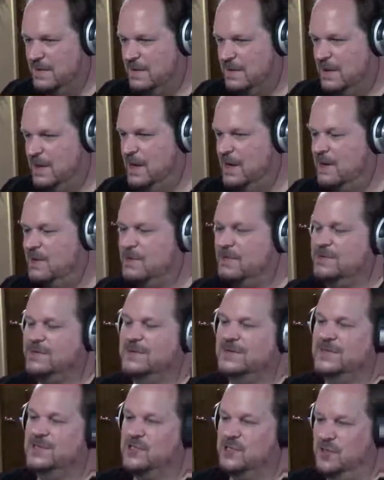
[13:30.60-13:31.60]
Oh,
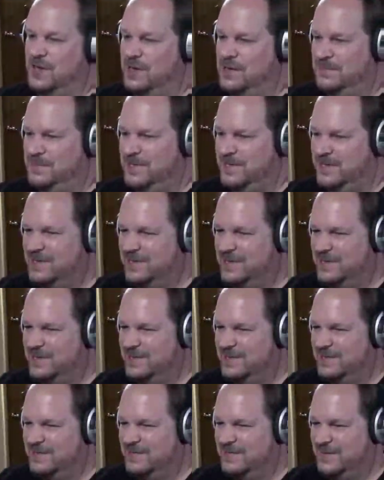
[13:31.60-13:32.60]
sloppy
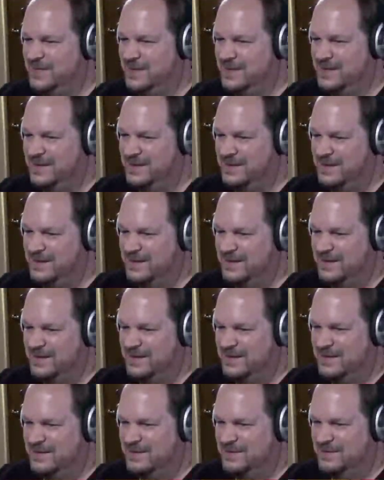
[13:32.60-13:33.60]
again.
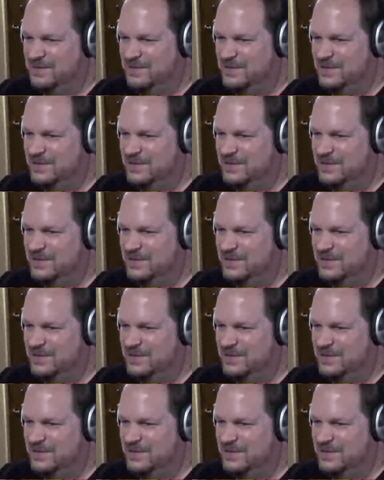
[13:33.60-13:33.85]
Ooh.